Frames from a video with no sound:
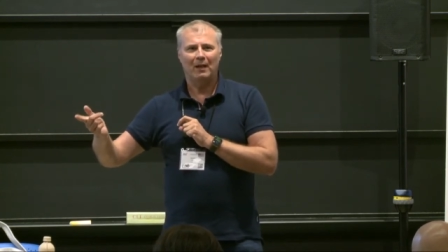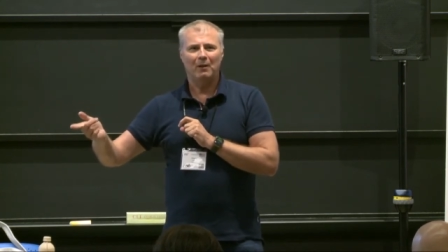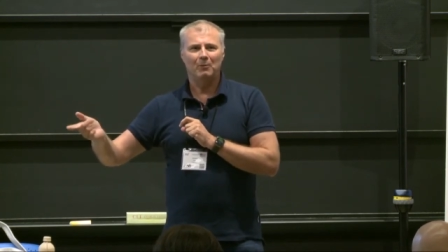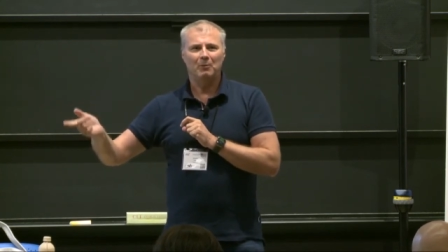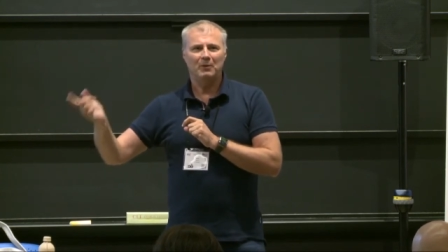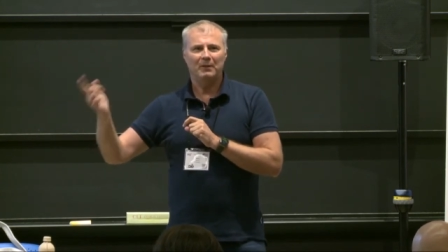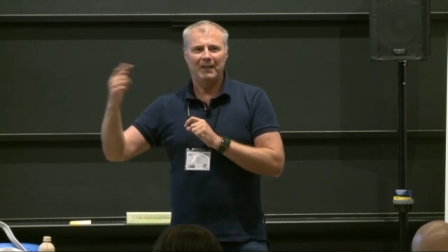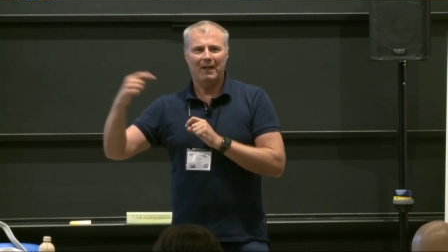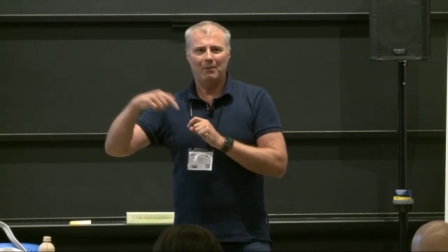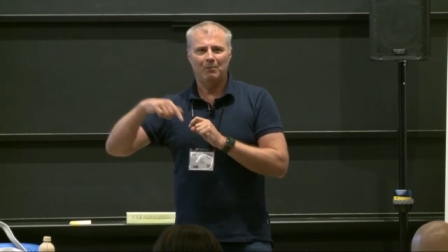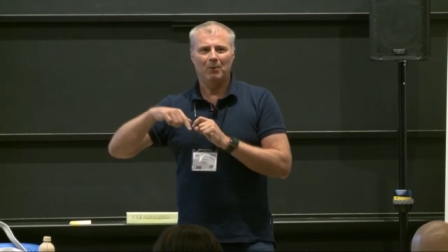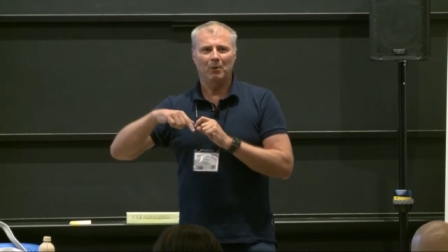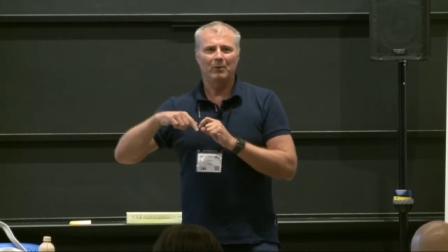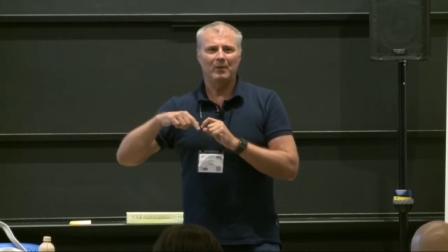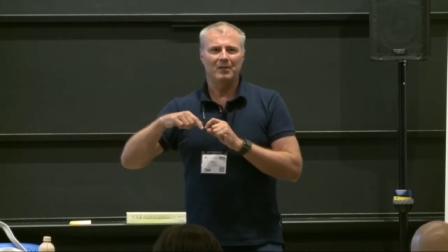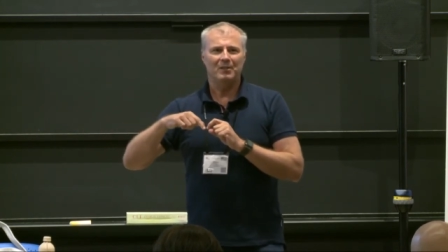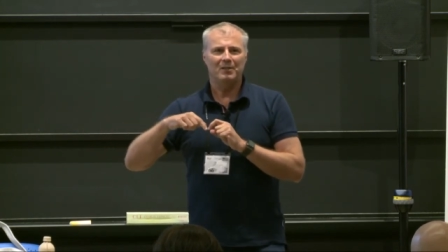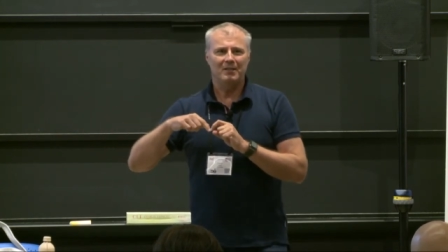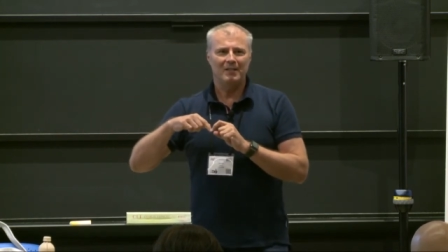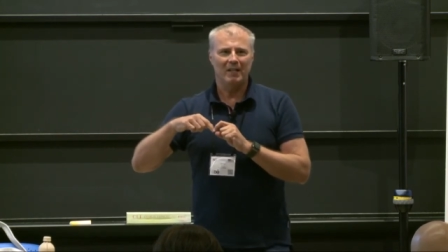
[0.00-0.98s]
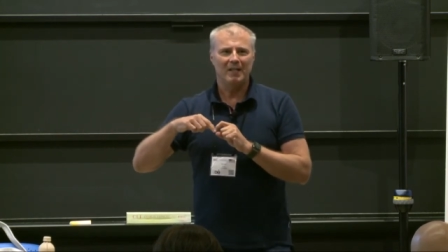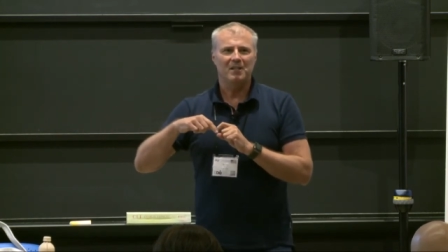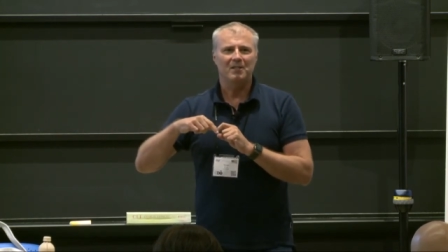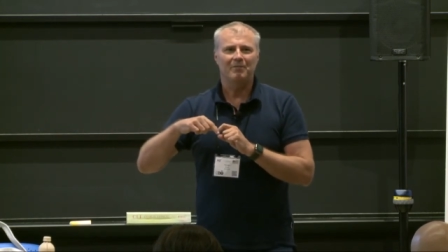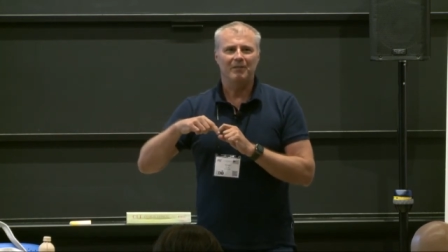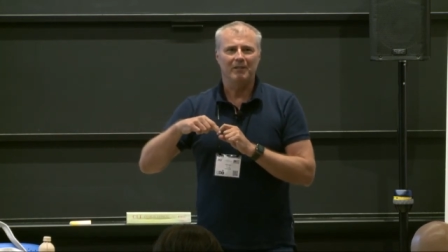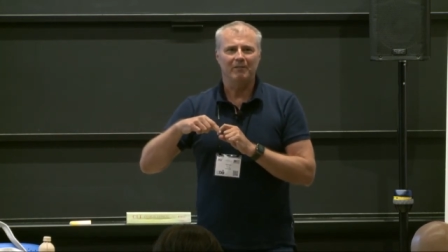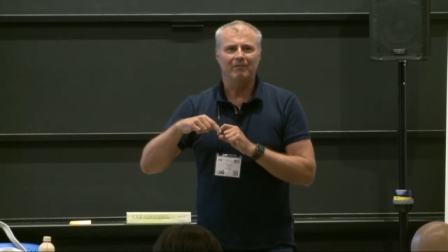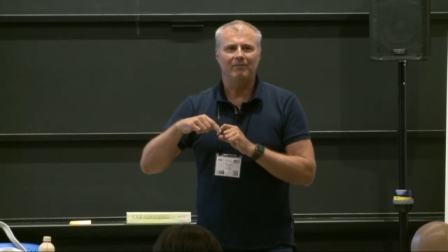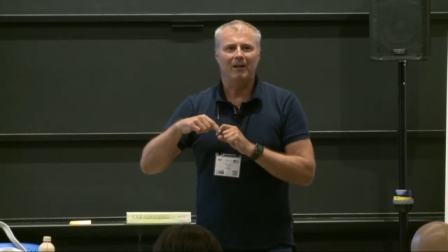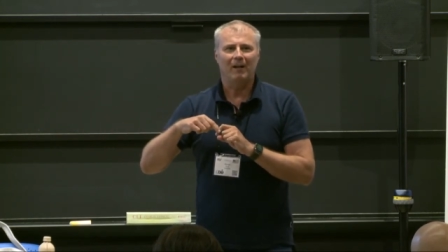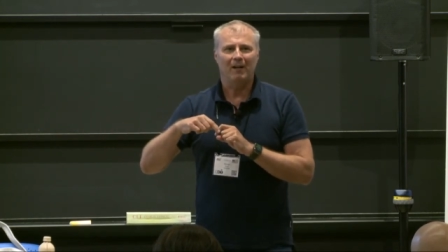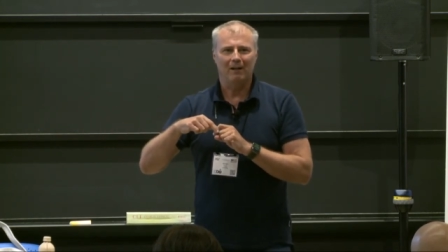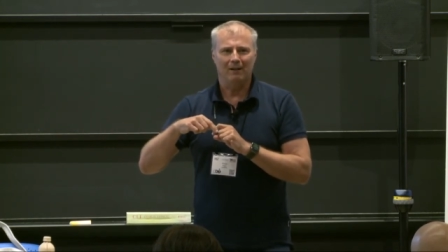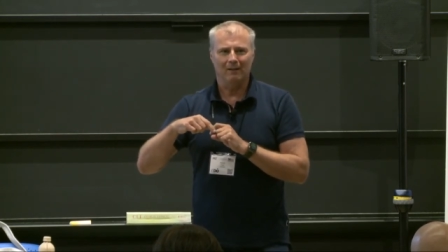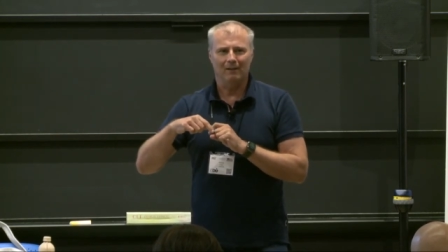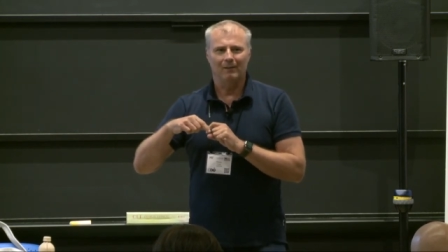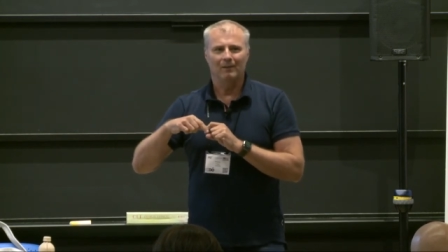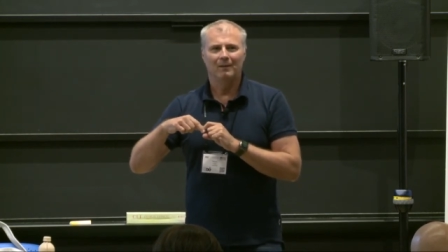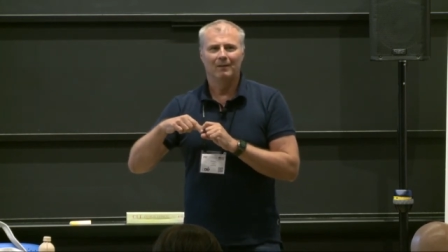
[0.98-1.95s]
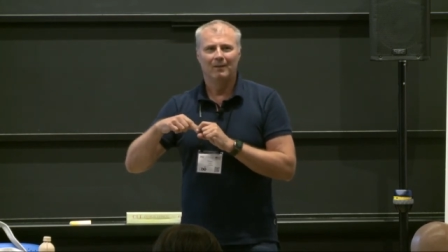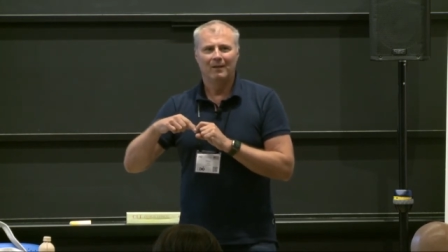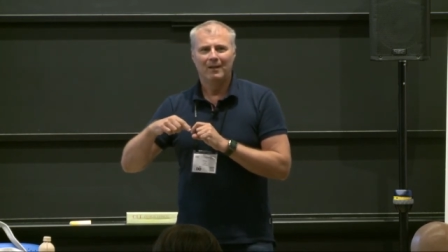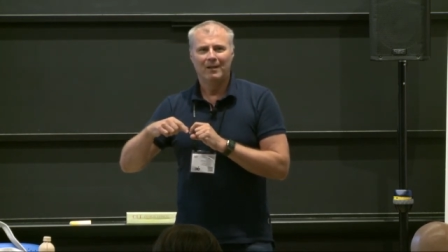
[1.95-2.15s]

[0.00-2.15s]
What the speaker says: I would download a CSV file,